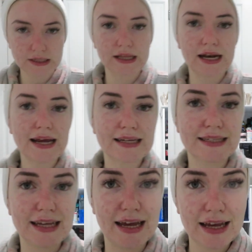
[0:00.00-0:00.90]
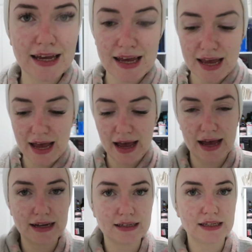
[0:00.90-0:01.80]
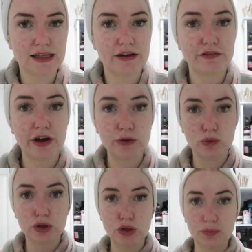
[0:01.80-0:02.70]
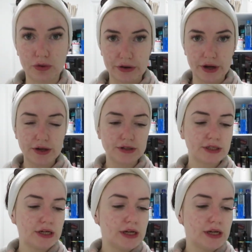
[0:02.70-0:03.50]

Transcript: So the next thing, and the final new product,